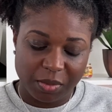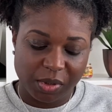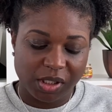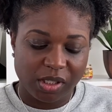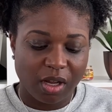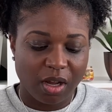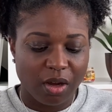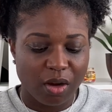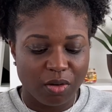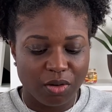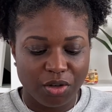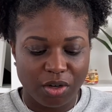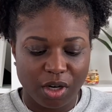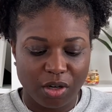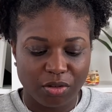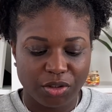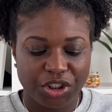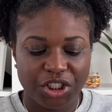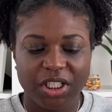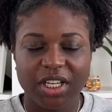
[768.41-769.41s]
So, you know,
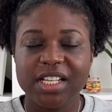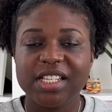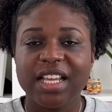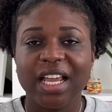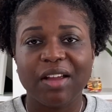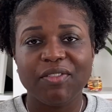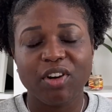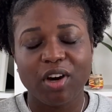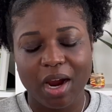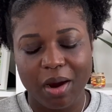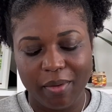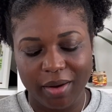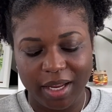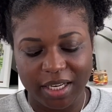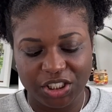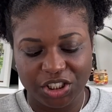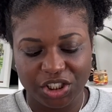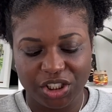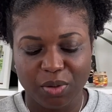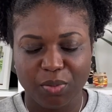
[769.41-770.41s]
she doesn't have a great
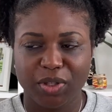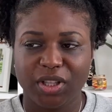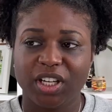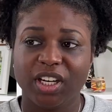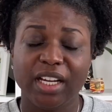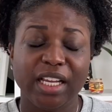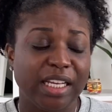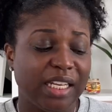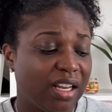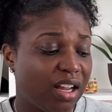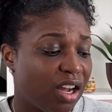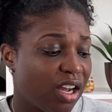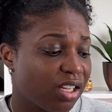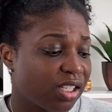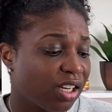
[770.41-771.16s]
relationship with her in-laws.